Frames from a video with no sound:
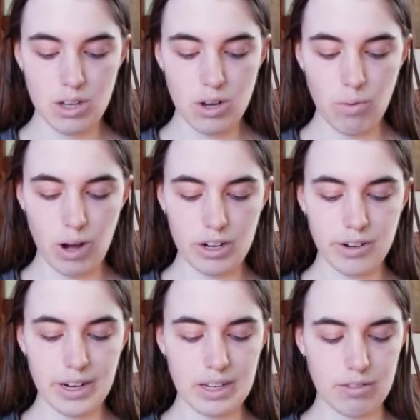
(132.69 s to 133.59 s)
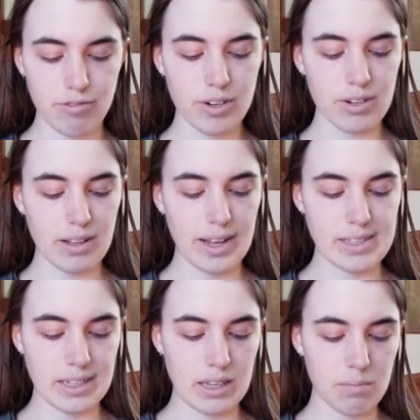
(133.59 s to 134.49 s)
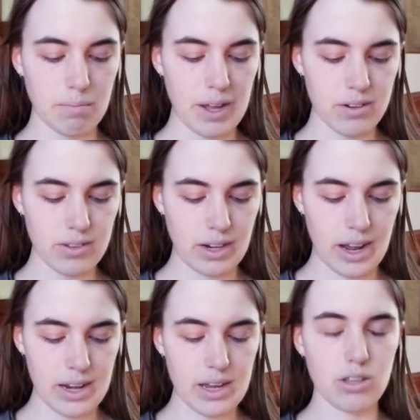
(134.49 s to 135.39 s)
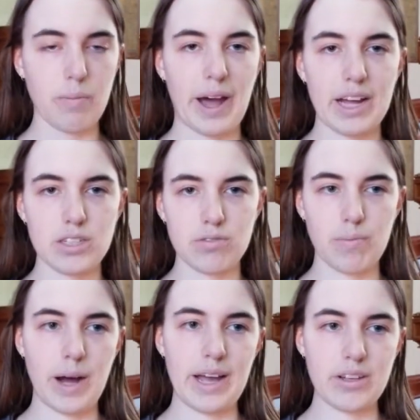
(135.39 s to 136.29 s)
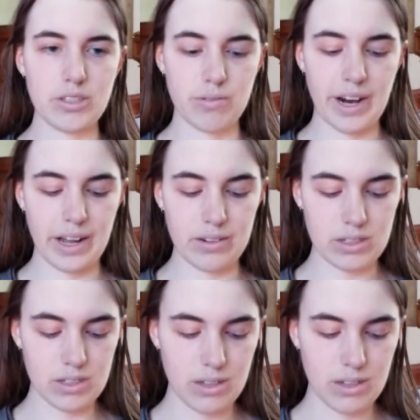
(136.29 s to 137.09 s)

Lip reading: watering and fertilizing it better than any other patch for miles around.